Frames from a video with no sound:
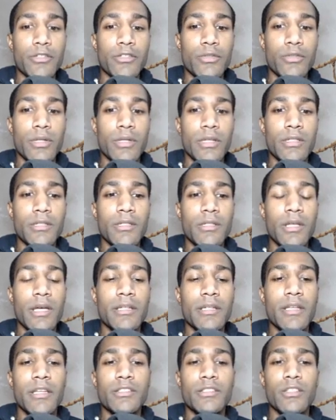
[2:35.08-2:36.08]
So this
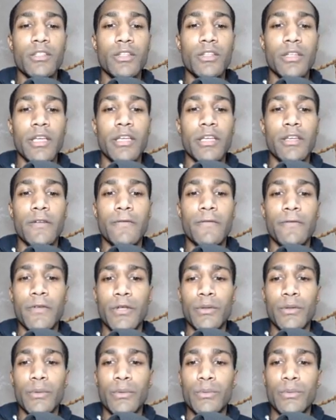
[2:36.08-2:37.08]
takes a look at your
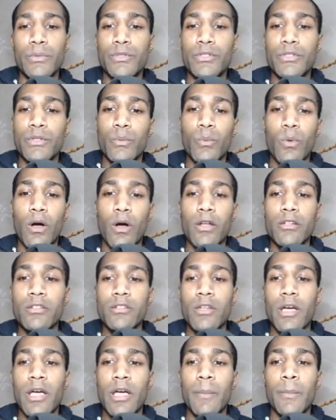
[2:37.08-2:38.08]
views, your watch
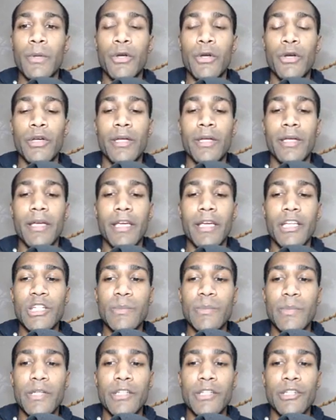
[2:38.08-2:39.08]
time, your
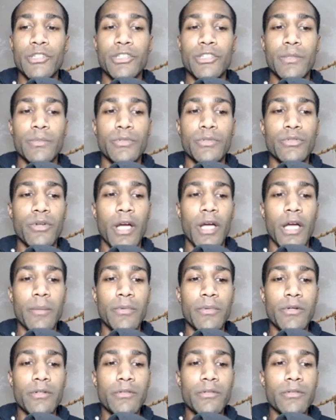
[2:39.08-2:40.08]
engagement, and your
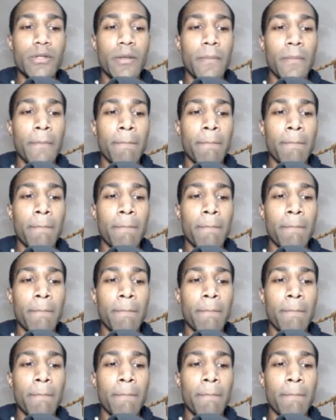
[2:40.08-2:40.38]
subscribers.